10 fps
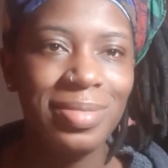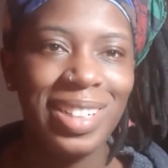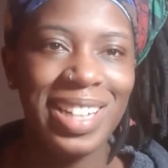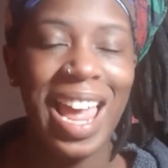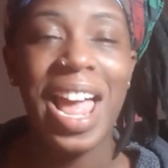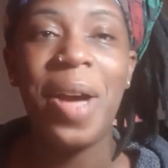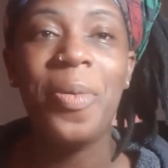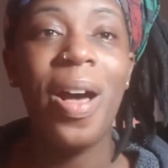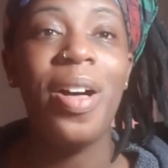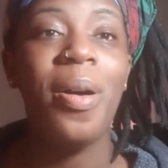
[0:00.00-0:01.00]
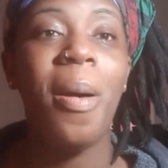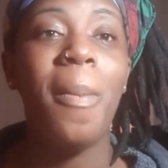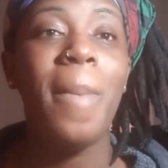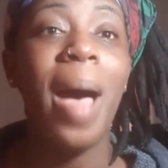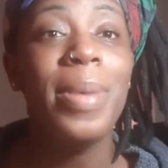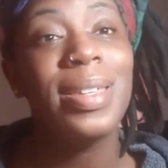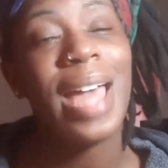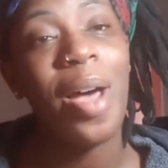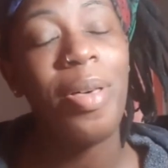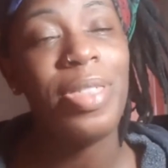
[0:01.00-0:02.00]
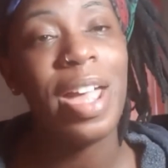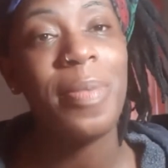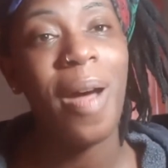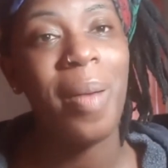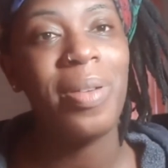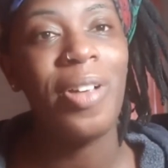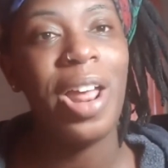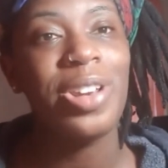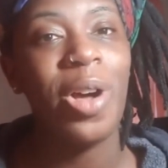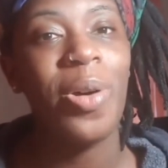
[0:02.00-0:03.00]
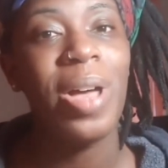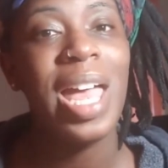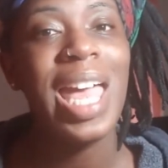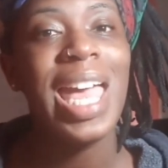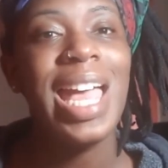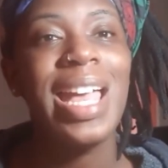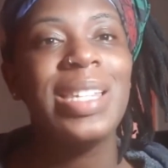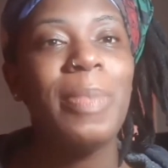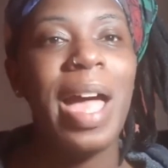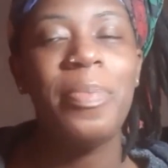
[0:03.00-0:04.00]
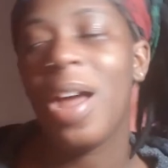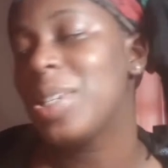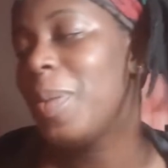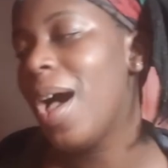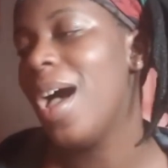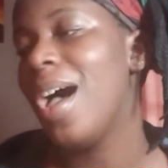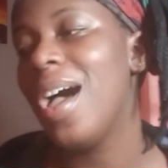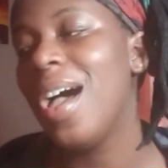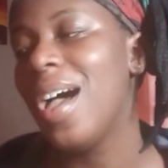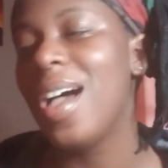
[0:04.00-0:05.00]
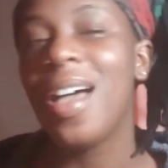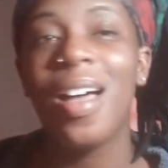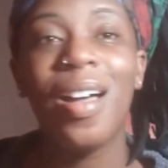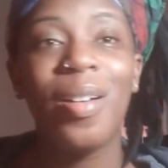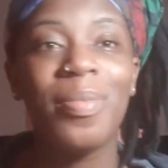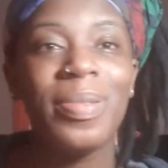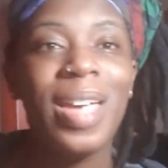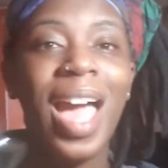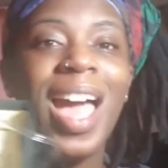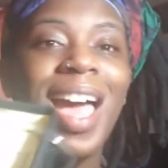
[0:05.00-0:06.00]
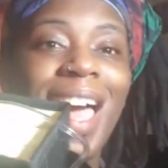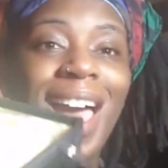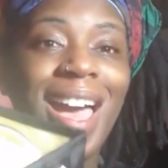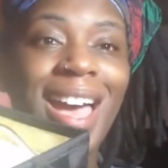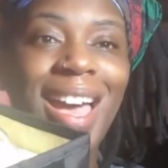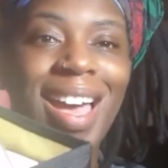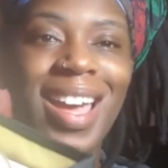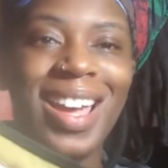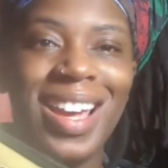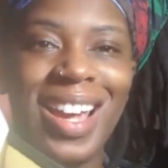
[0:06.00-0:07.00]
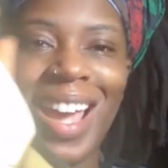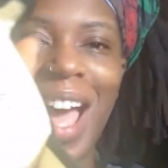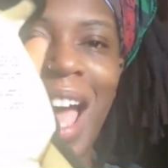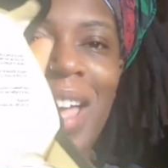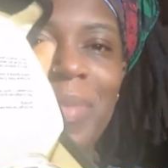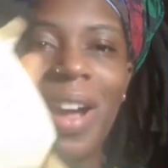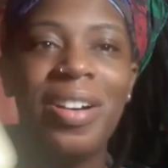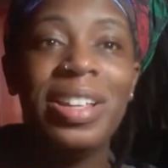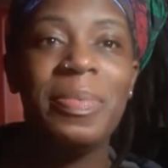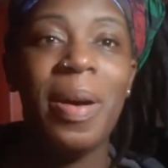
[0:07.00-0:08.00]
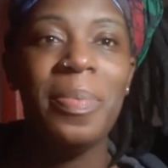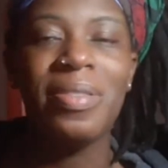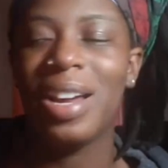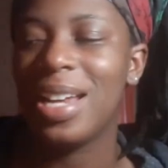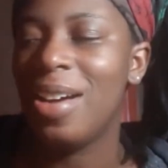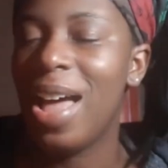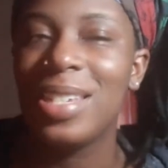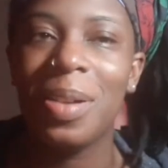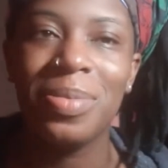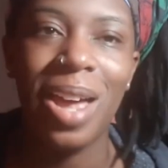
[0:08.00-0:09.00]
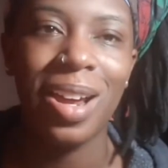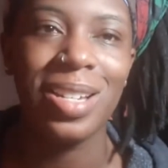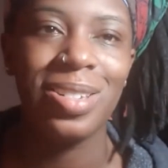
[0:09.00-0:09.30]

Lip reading: Yeah, well, mamas out there probably already know. It's my breast pump. Yeah. I am currently pumping right now as I'm talking to